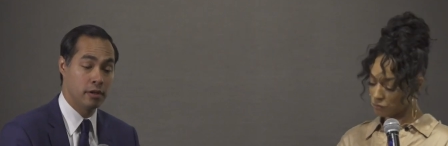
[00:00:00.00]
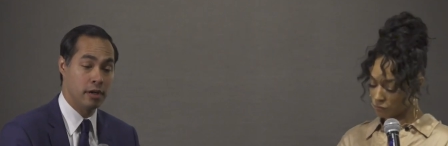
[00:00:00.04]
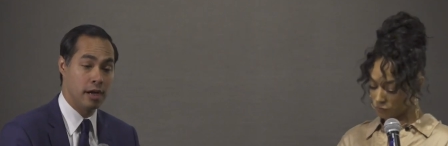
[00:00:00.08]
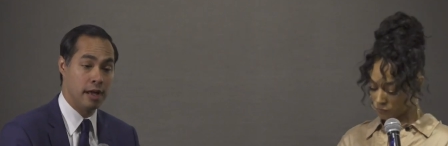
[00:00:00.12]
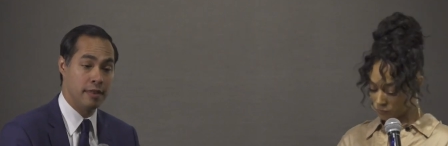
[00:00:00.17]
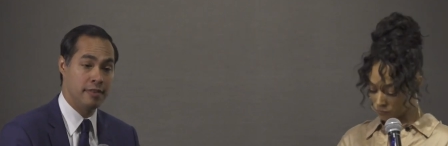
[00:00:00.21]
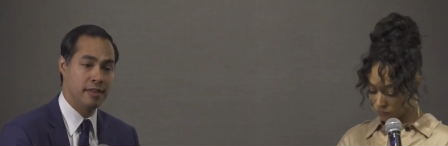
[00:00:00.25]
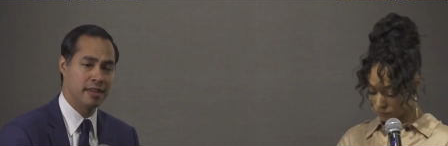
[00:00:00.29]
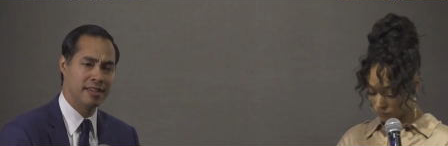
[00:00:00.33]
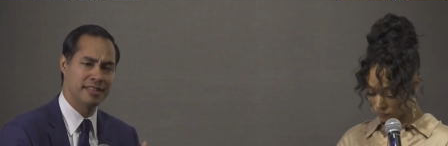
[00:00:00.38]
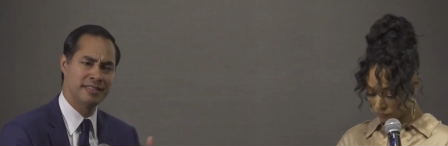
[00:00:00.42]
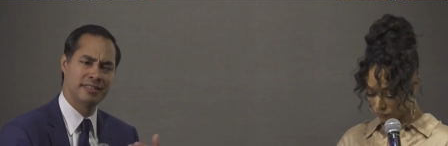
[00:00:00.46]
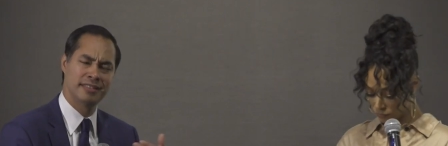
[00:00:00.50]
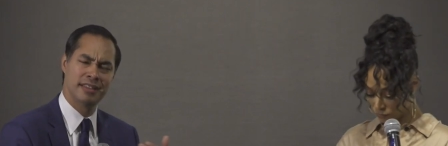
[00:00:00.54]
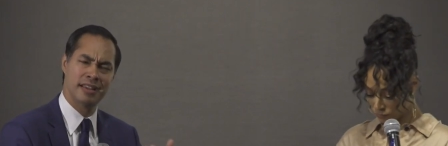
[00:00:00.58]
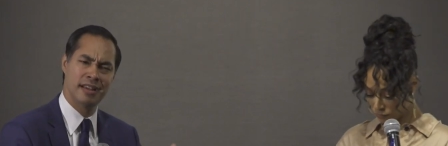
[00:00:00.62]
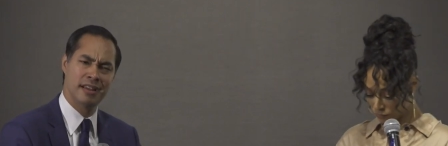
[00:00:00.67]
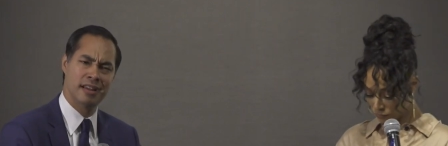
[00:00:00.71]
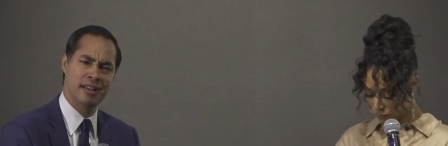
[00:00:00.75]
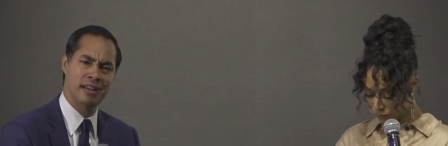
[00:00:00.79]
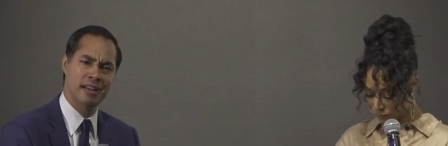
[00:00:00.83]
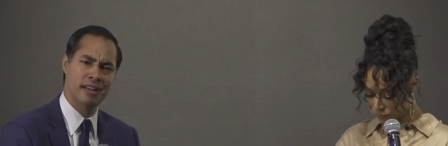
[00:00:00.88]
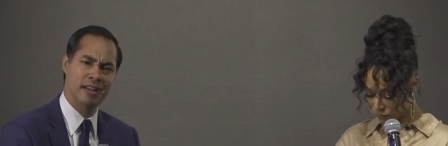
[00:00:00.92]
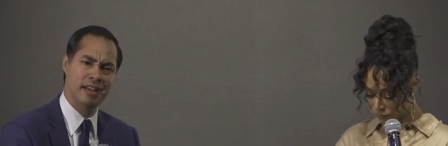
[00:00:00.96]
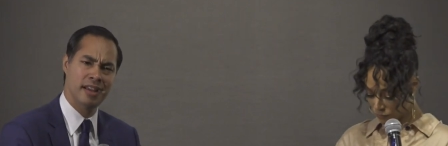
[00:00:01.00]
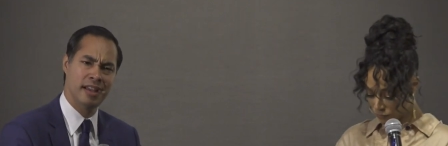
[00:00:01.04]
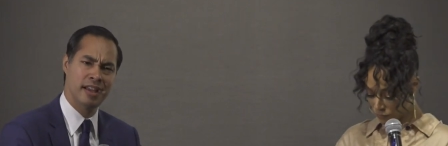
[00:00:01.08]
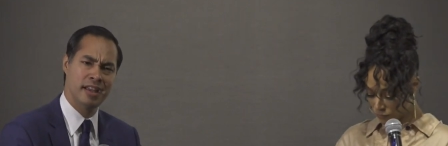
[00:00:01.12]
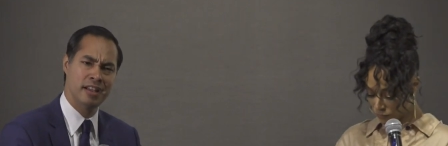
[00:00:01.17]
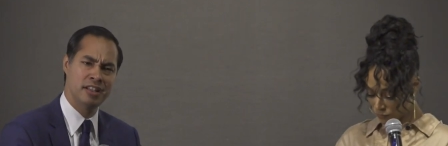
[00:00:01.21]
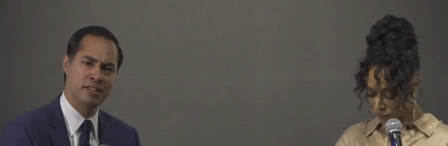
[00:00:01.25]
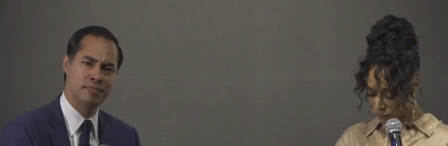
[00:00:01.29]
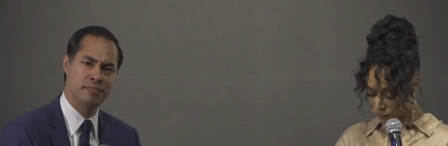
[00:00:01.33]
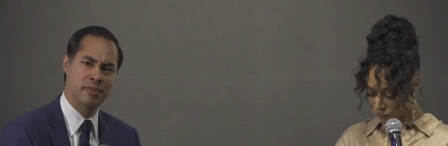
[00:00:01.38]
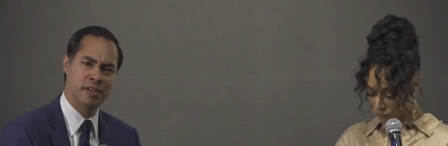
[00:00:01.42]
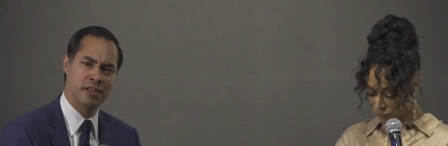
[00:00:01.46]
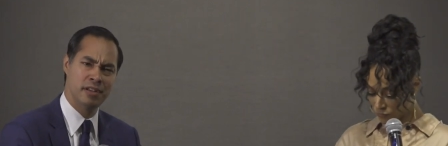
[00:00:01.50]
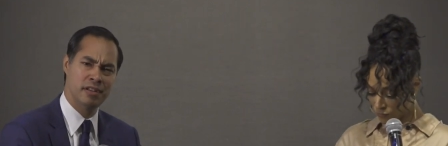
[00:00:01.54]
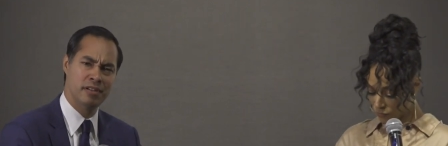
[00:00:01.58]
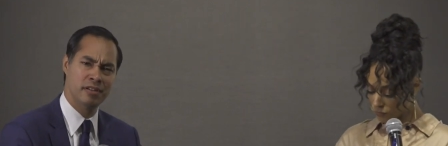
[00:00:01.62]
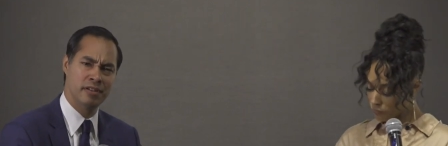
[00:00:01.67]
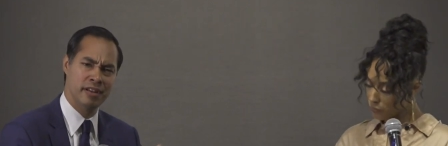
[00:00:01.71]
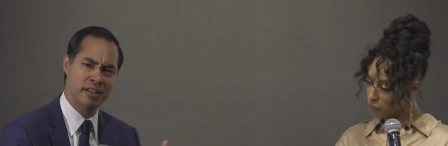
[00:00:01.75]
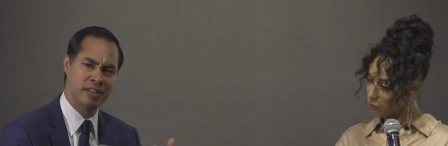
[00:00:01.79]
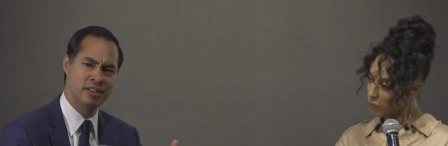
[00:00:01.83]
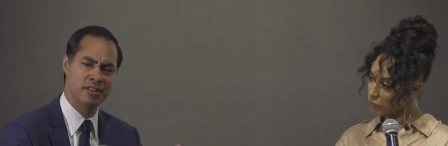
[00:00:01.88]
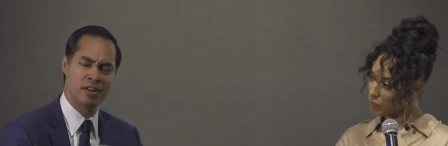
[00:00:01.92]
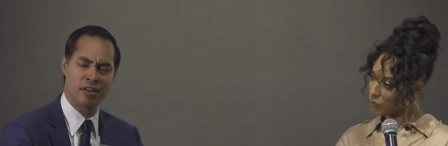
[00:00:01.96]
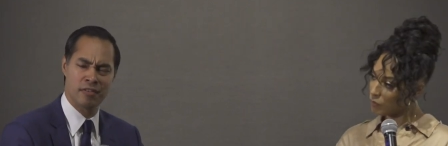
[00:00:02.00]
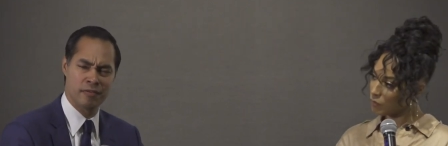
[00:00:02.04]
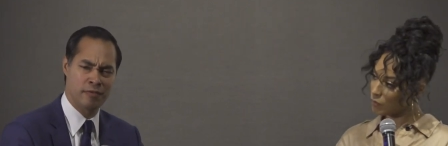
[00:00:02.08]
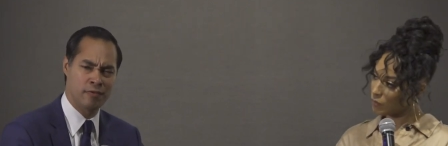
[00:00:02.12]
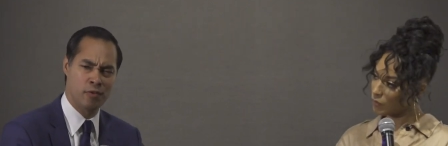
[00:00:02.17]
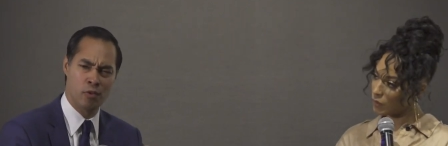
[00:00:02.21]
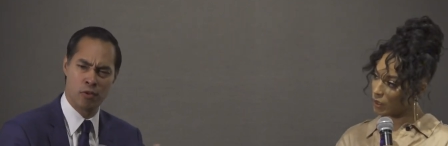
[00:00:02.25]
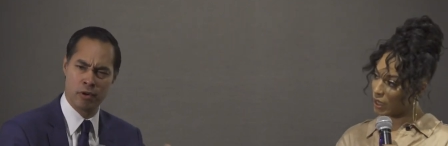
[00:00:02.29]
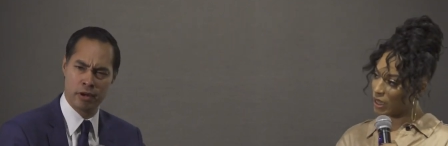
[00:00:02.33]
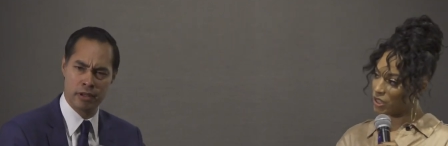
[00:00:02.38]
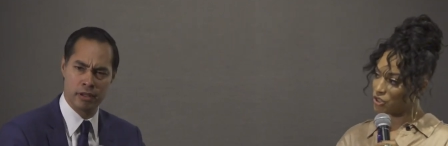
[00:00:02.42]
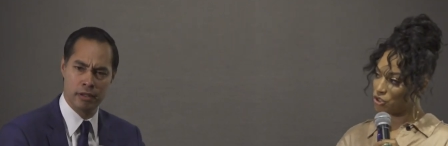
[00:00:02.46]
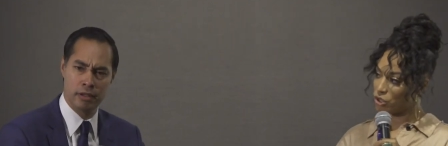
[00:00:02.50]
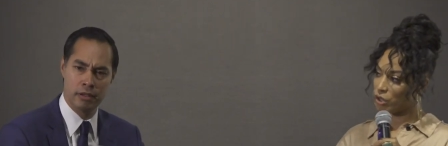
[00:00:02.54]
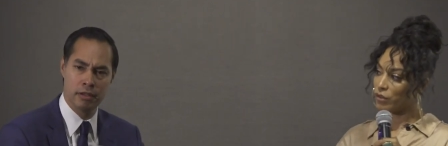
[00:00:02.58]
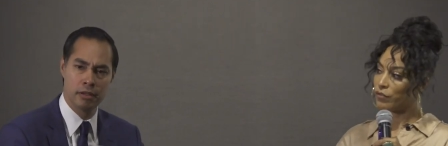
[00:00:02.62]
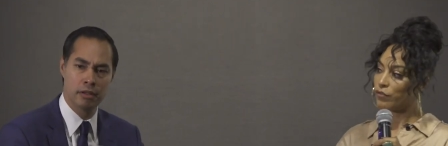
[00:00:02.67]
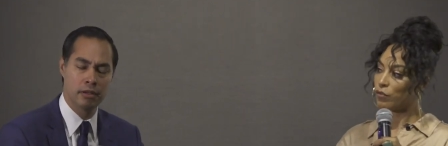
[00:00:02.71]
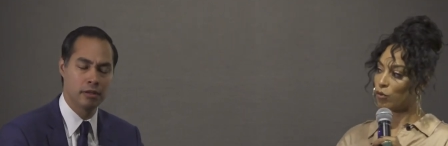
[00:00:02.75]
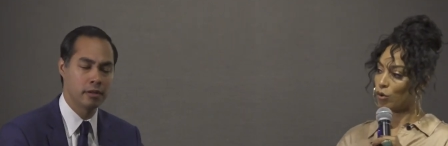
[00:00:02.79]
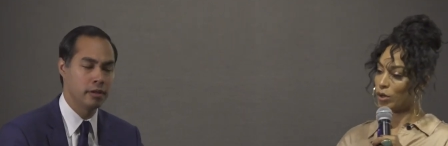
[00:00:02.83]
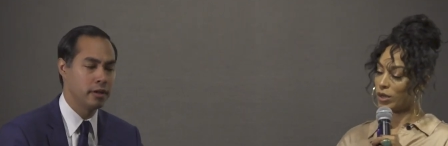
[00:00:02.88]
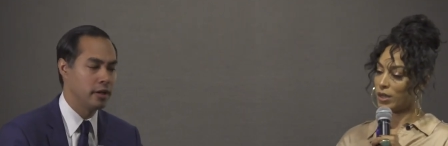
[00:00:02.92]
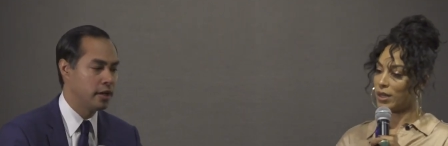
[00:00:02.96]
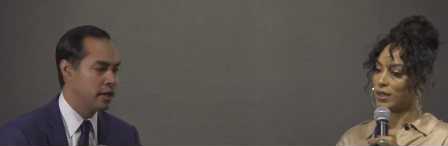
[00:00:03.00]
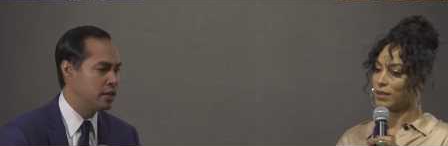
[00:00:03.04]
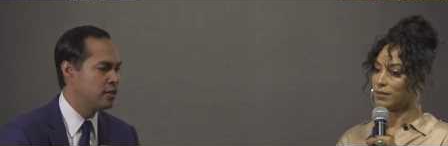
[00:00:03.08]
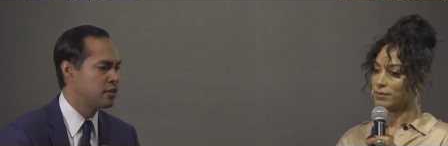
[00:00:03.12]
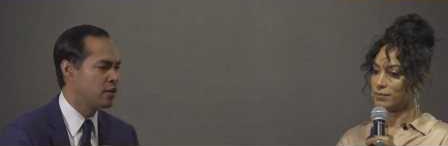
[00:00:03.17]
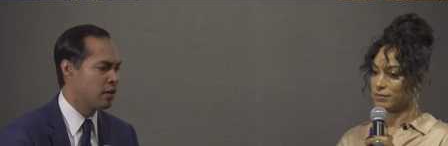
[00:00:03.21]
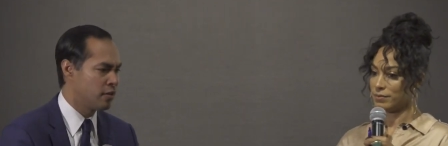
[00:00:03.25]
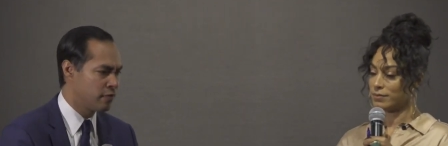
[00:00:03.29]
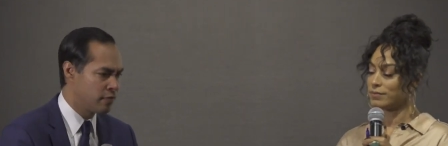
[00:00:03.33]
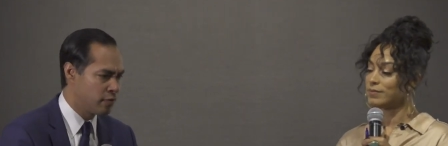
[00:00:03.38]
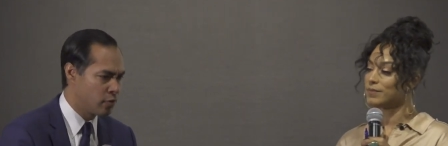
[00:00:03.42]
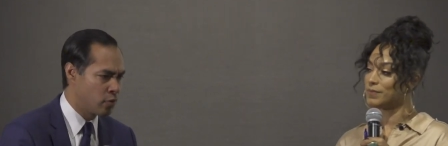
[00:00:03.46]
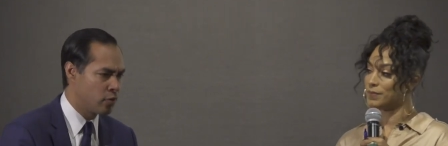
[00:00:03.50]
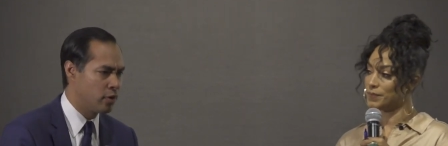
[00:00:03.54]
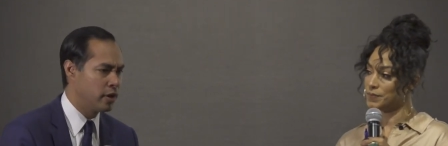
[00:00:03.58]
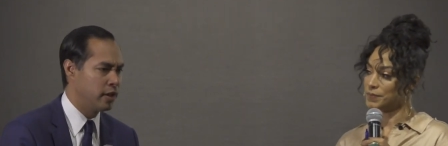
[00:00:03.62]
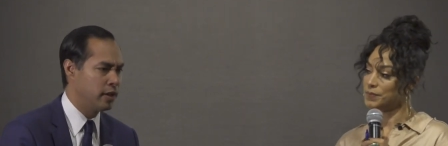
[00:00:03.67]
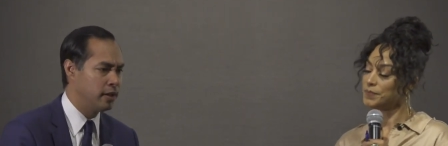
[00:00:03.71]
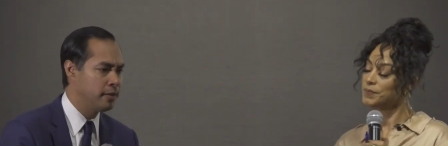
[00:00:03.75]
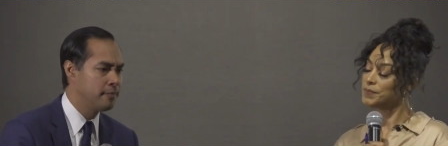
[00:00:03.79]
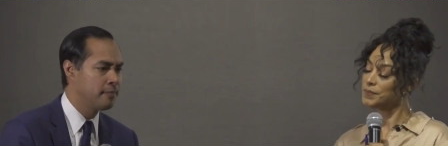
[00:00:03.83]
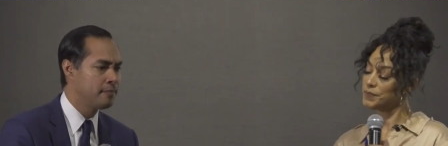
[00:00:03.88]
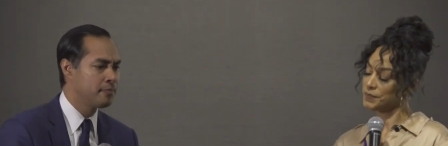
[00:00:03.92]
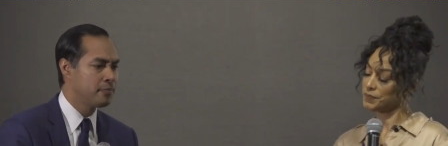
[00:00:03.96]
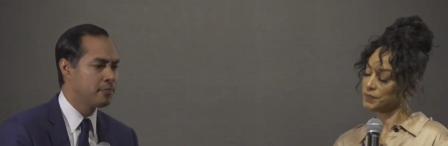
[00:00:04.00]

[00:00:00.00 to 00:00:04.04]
Speaker 1: I think it's uh, HB or HR 40. HR 40. HR 40,